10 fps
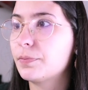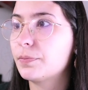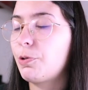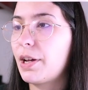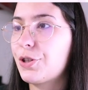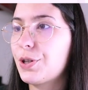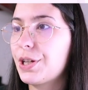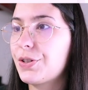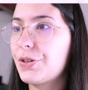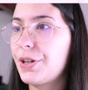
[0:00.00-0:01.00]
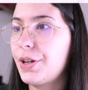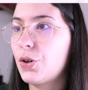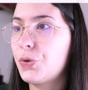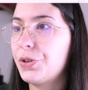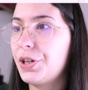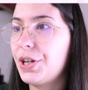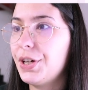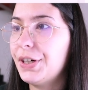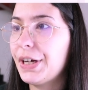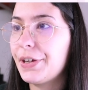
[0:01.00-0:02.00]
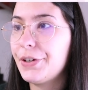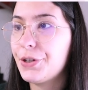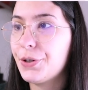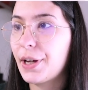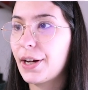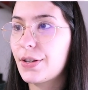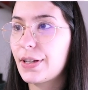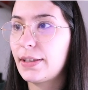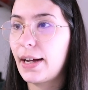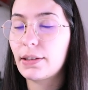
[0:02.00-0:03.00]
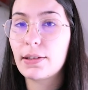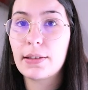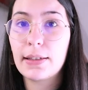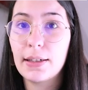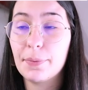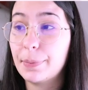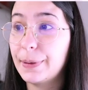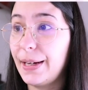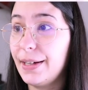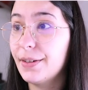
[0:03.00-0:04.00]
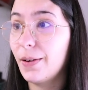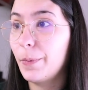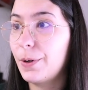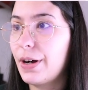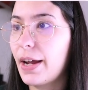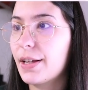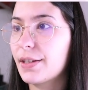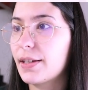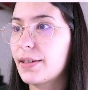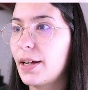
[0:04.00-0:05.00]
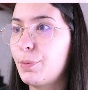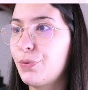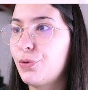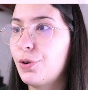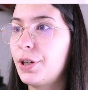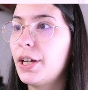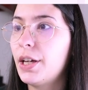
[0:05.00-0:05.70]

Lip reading: So as you can see over here, you can select the blade number. As I said before,